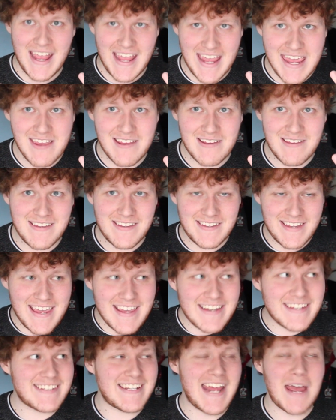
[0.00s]

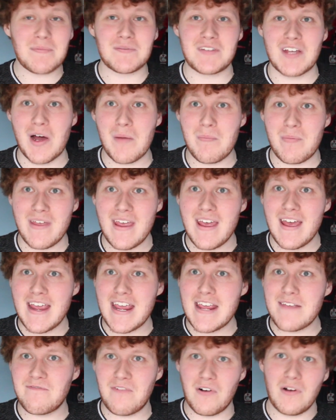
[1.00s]
He stepped up,
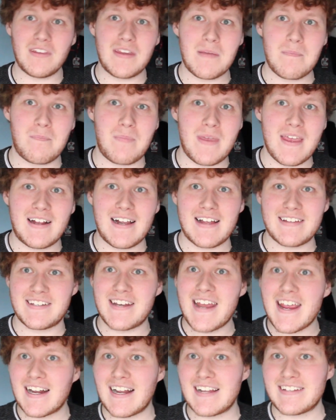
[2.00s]
he fought the B-class
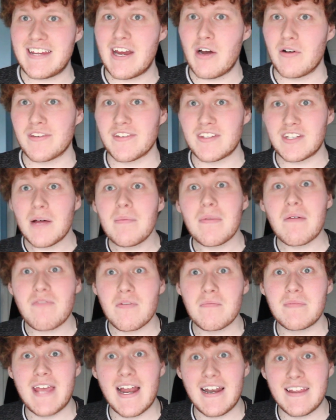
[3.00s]
and A-class heroes and stopped them
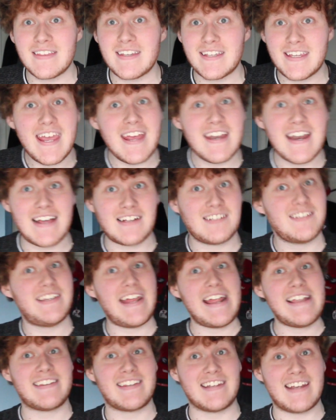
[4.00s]
from killing the kid
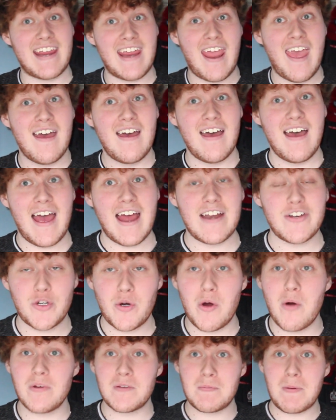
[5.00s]
accidentally. And
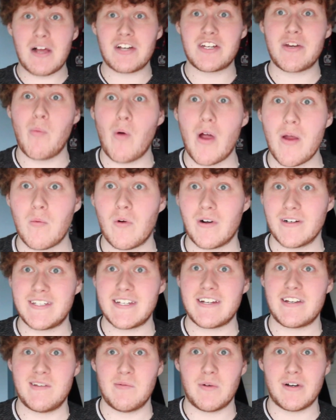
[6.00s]
true, it was partially what he wanted,
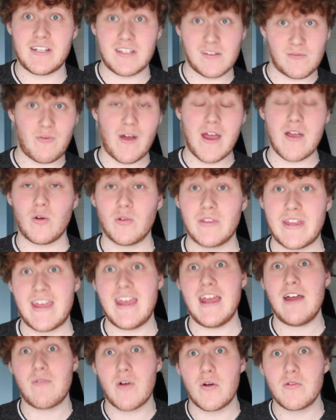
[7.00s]
because he wanted to fight all the
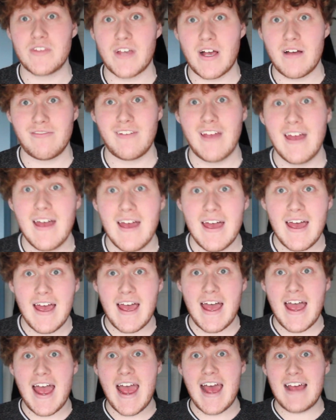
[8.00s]
heroes off.
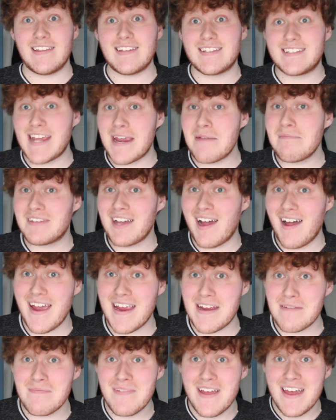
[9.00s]
At the same
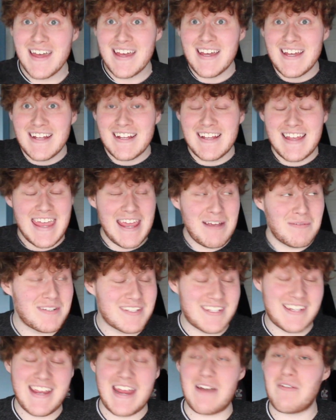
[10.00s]
time, it
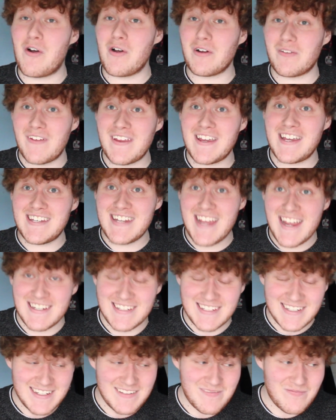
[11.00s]
was a heroic thing he
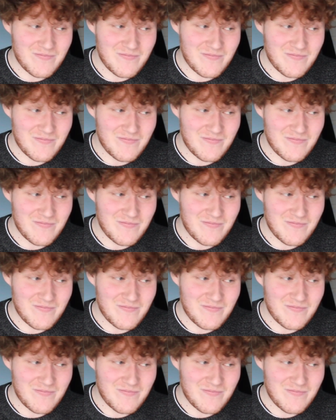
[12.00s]
did.